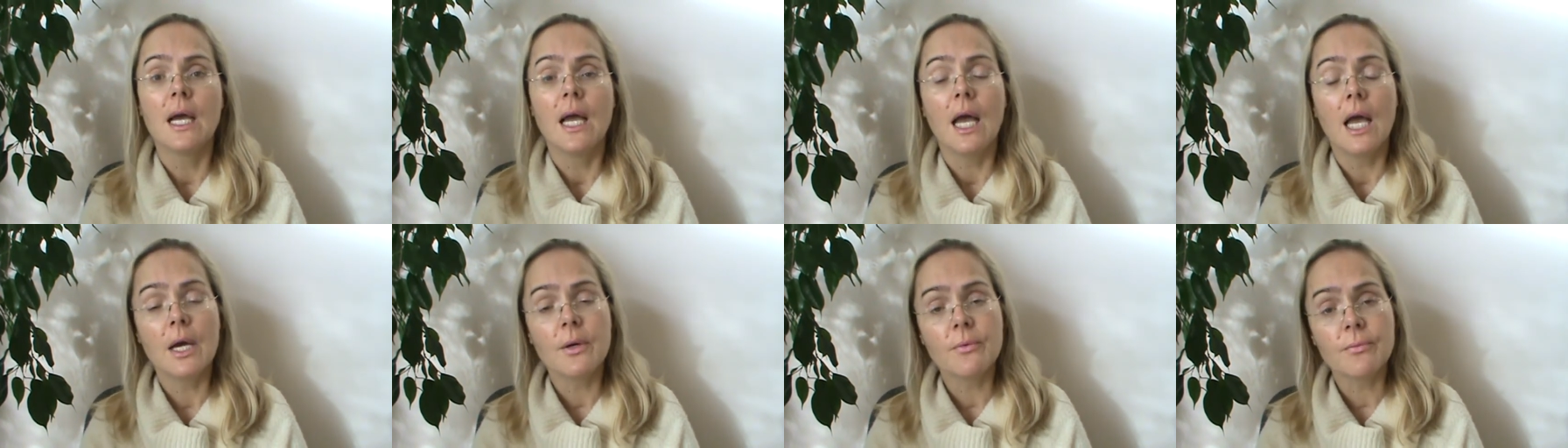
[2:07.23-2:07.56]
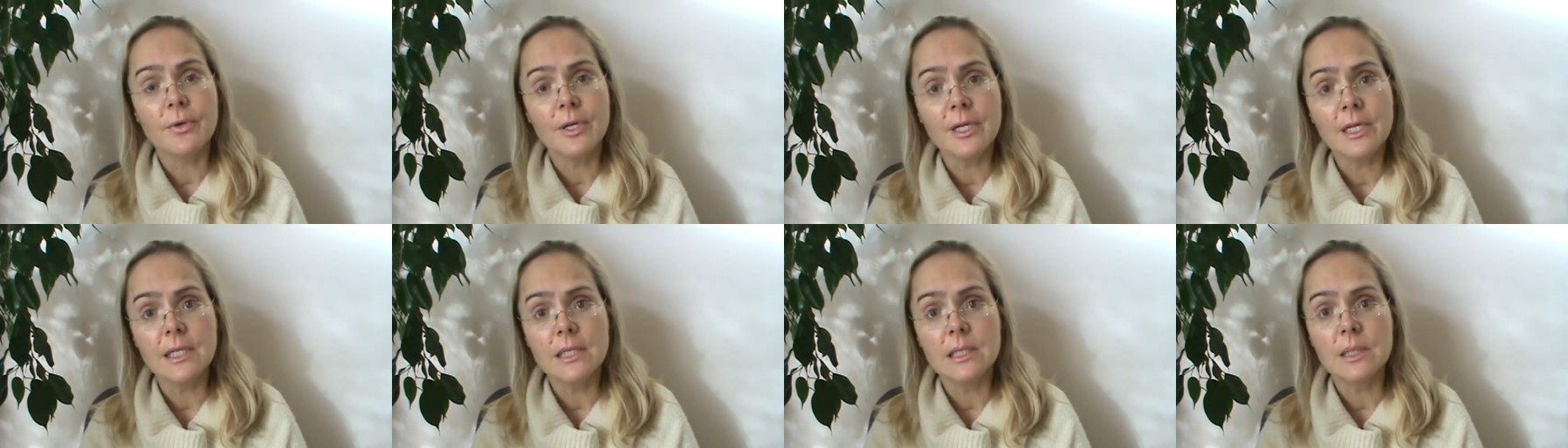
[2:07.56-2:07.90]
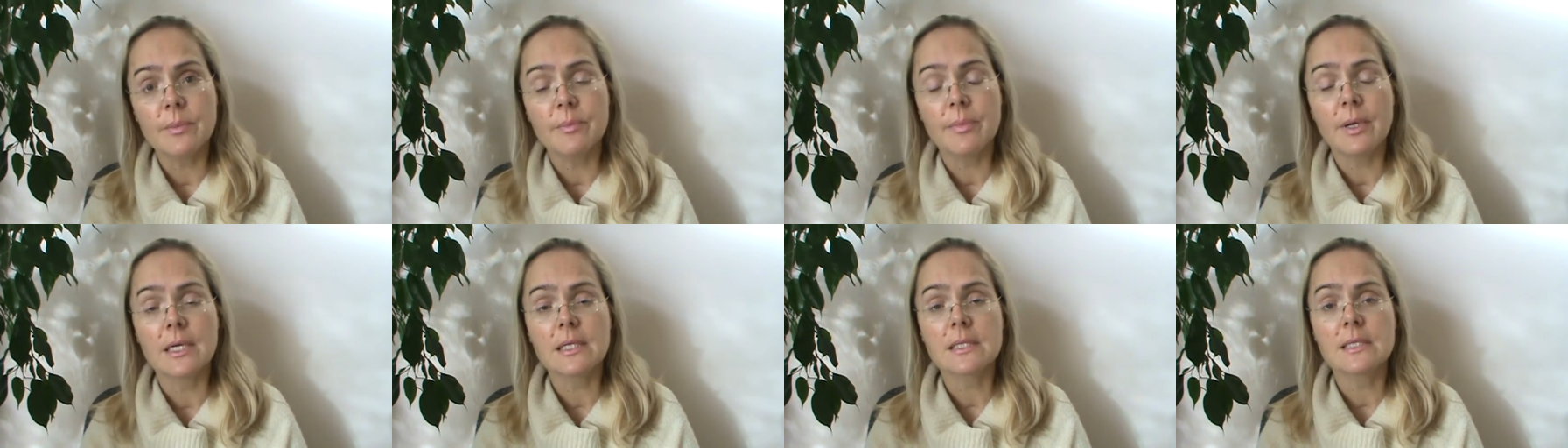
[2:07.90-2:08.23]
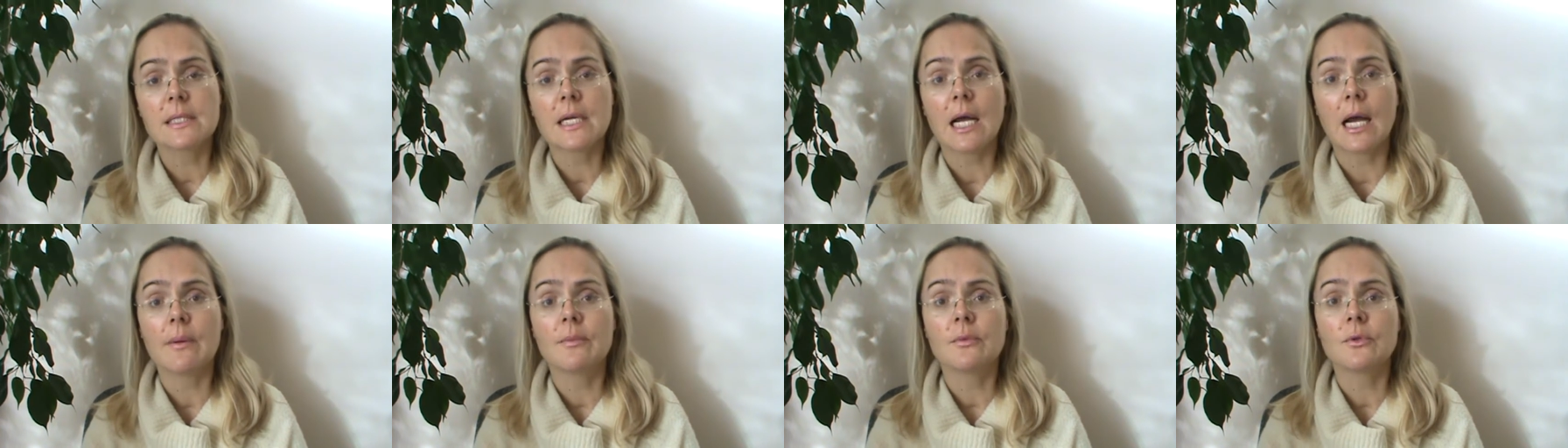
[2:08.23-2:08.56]
And really the best
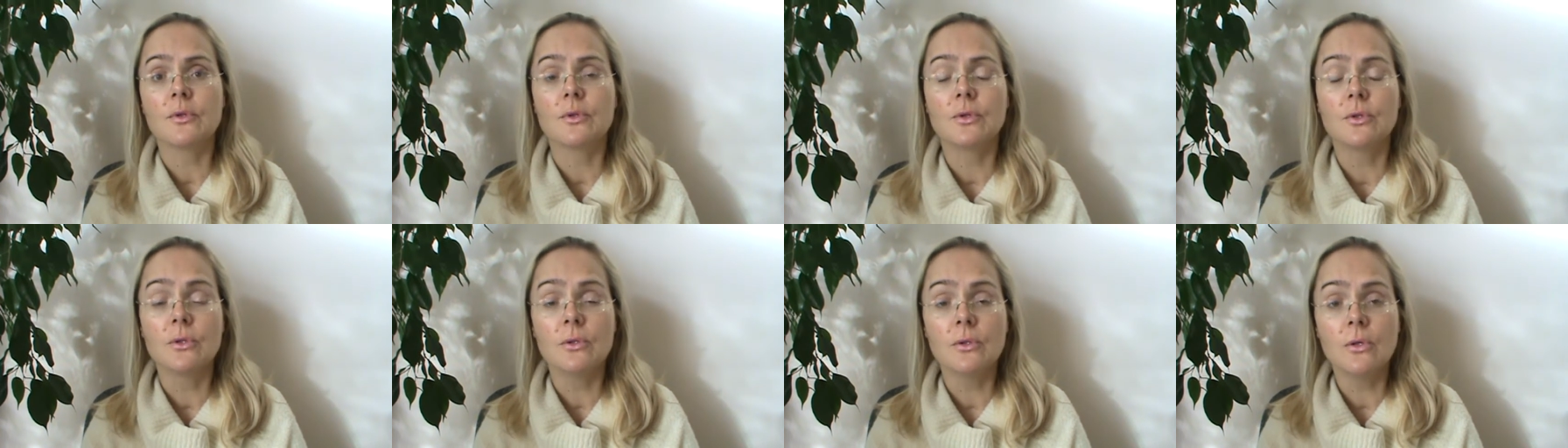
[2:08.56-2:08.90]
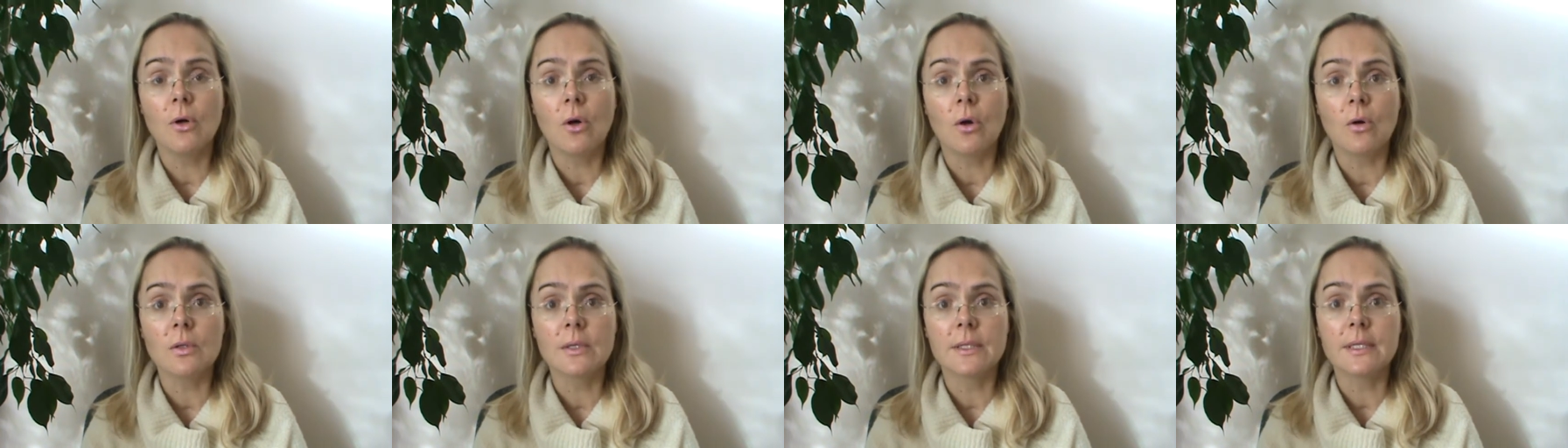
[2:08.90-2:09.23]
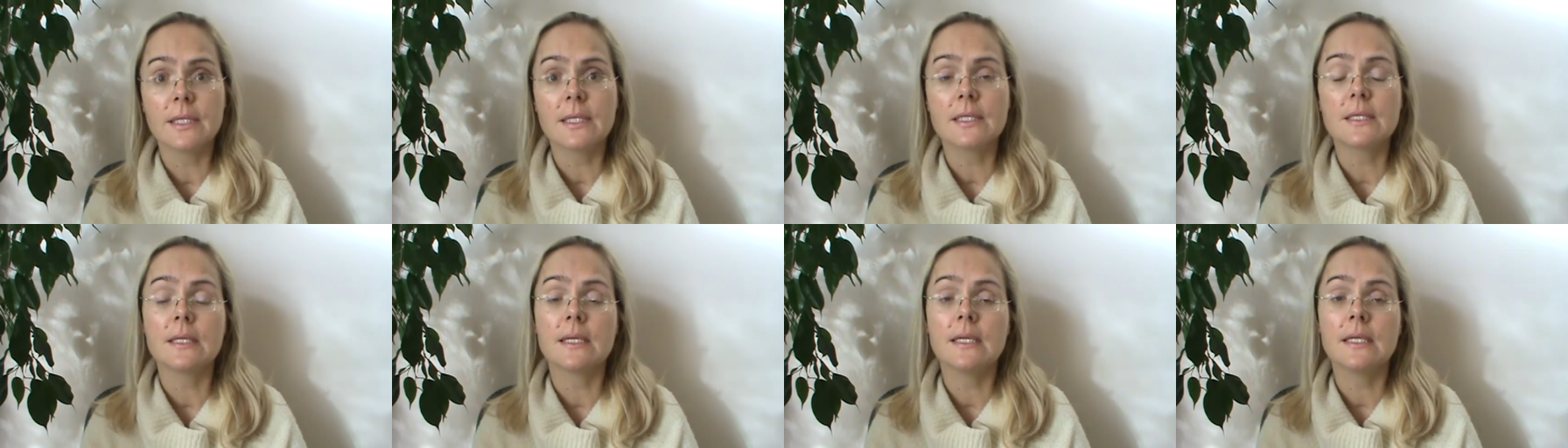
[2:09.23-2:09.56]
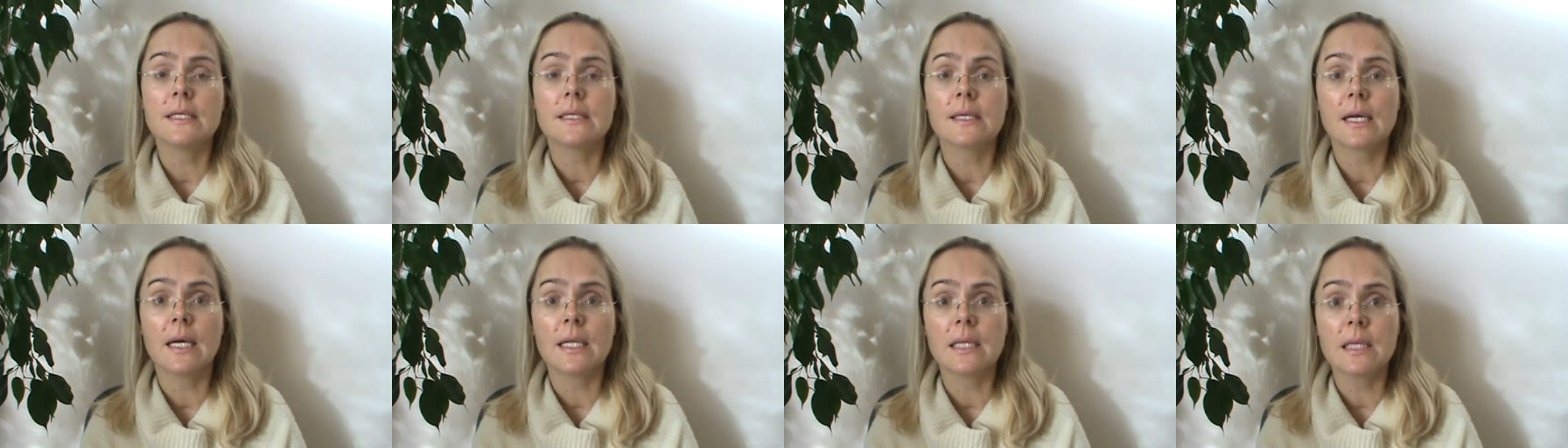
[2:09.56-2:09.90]
time to do all this
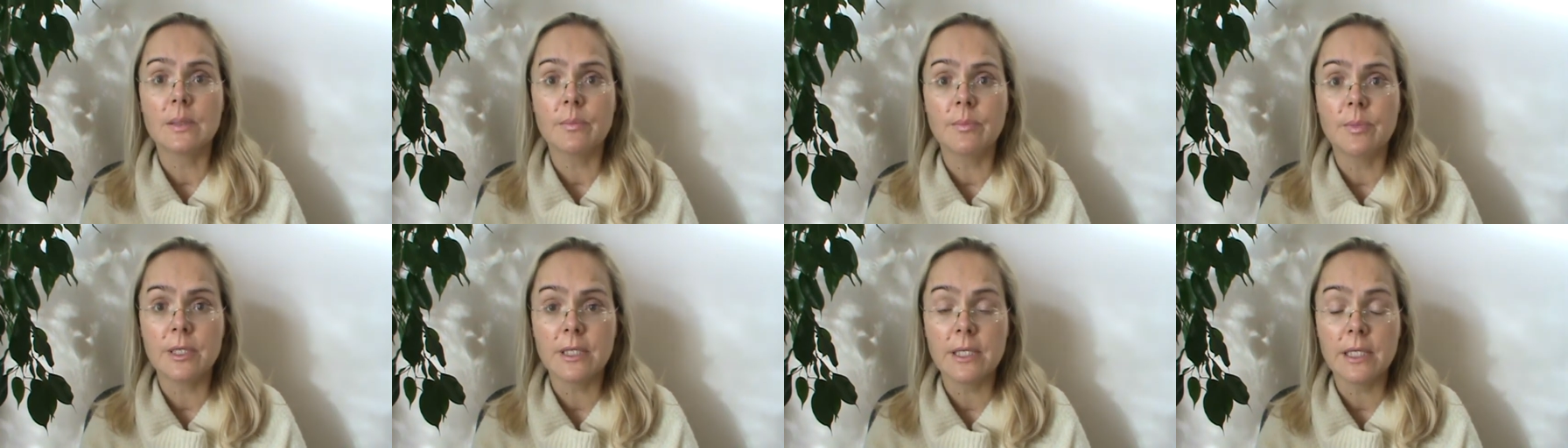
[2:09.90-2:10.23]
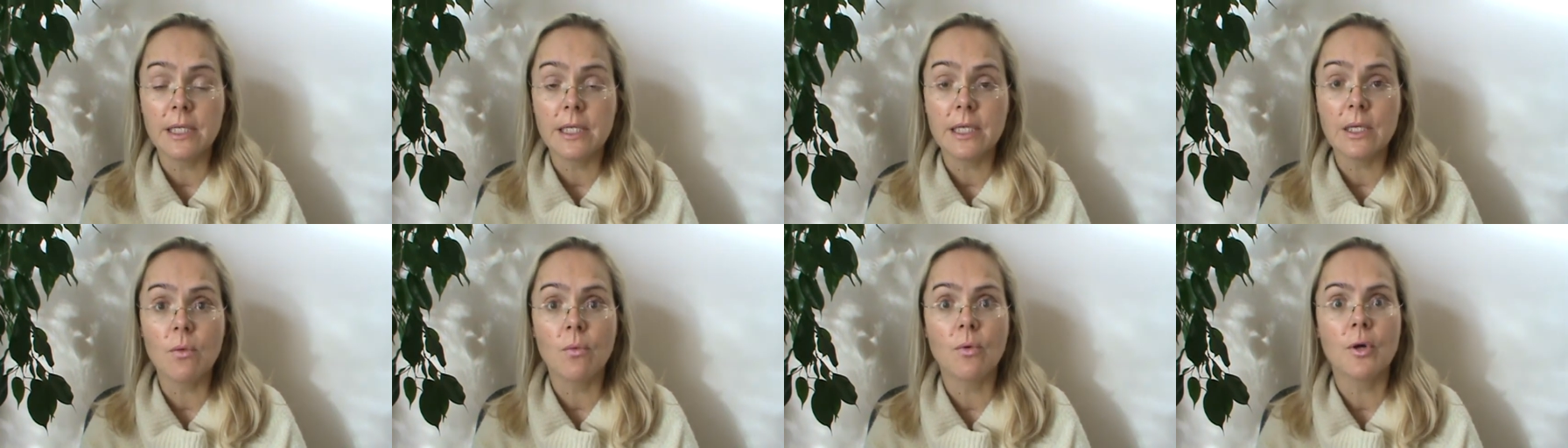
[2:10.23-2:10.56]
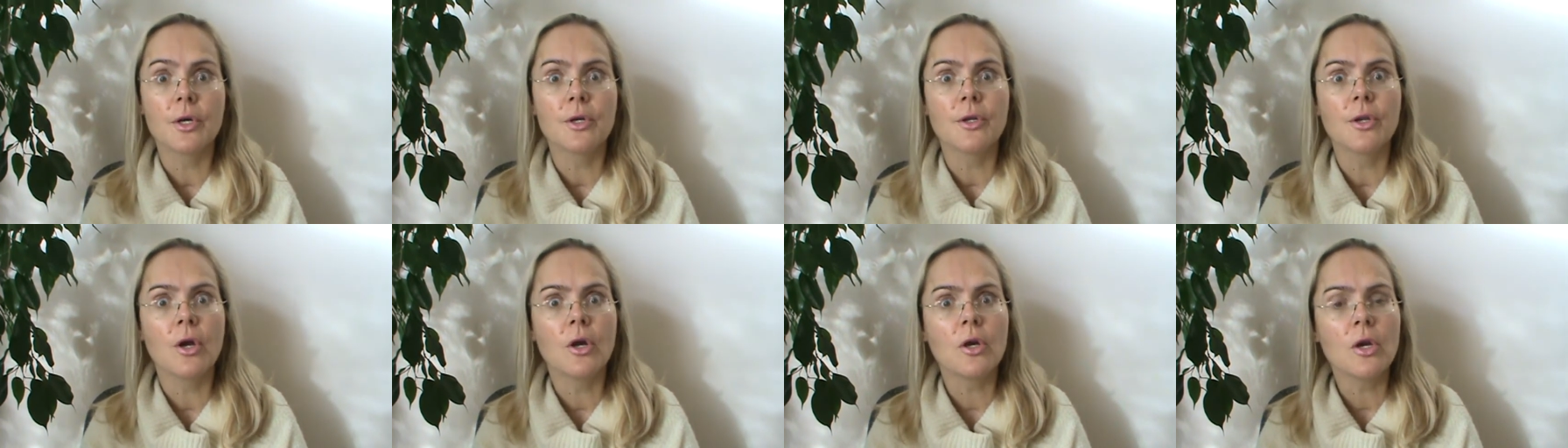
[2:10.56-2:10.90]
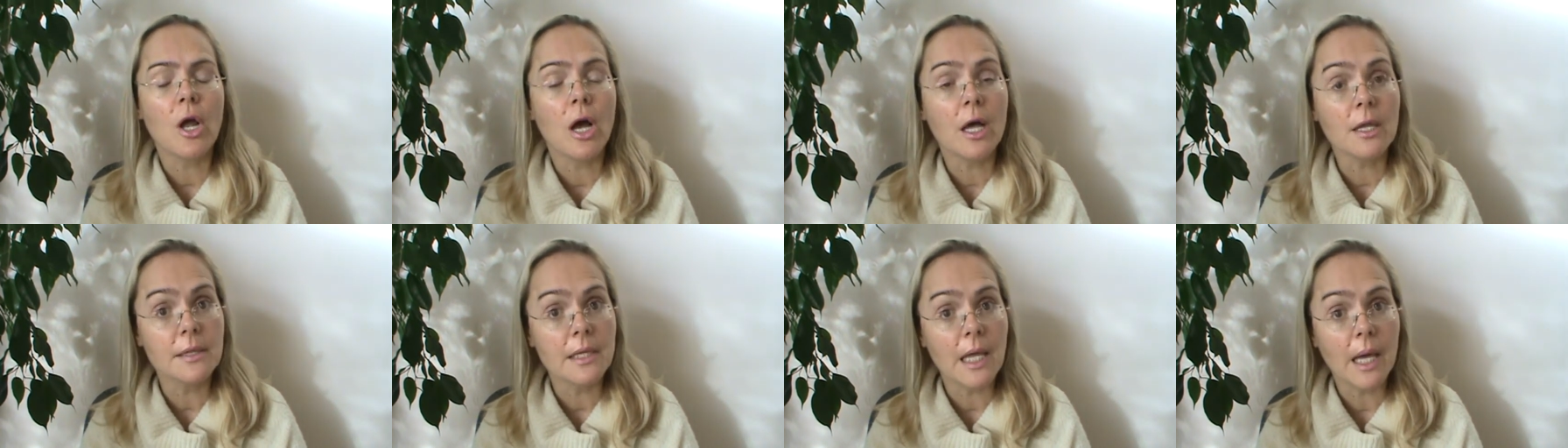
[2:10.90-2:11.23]
is at the beginning when you're
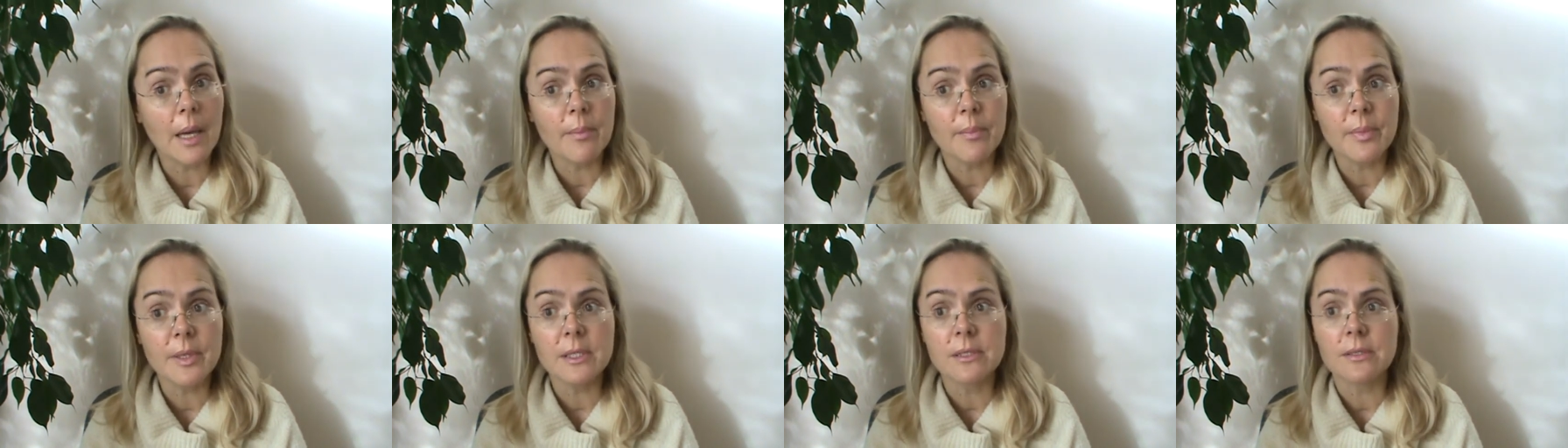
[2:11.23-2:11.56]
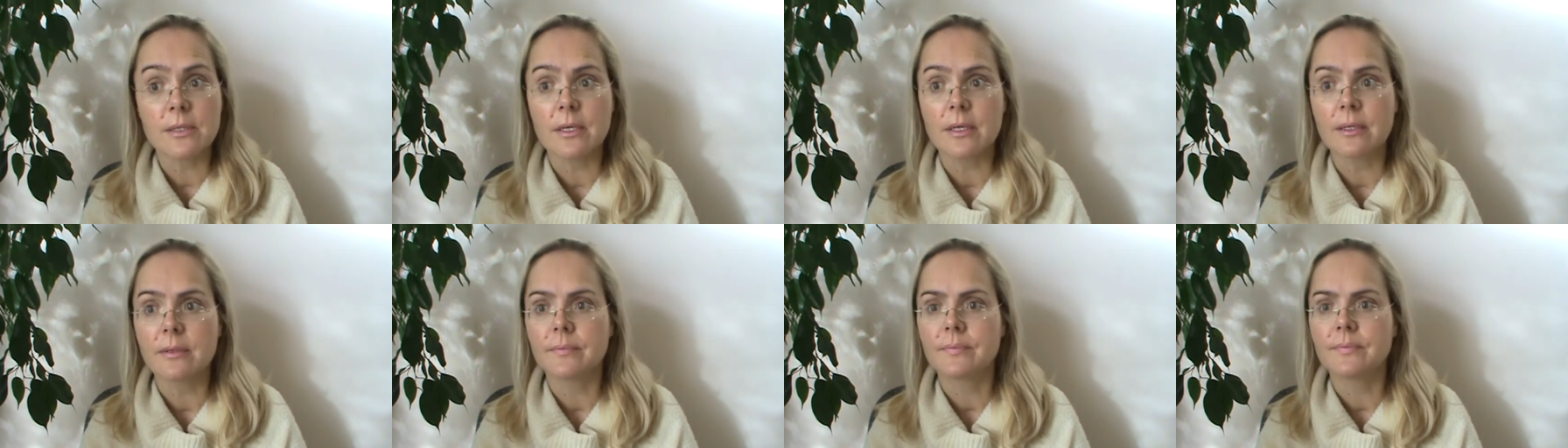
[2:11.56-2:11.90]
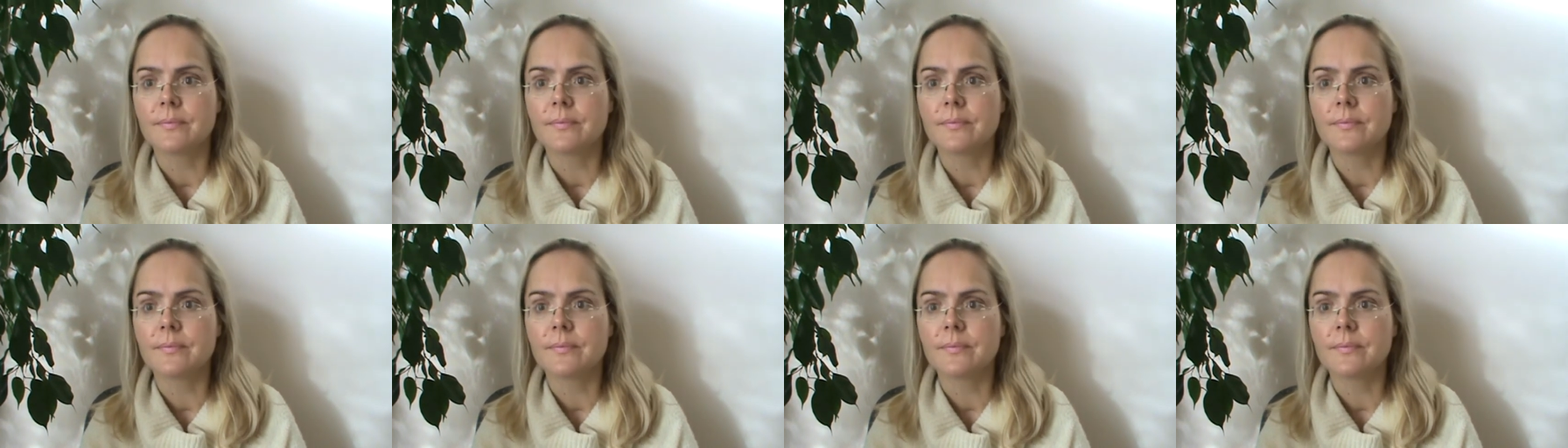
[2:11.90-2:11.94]
not that busy.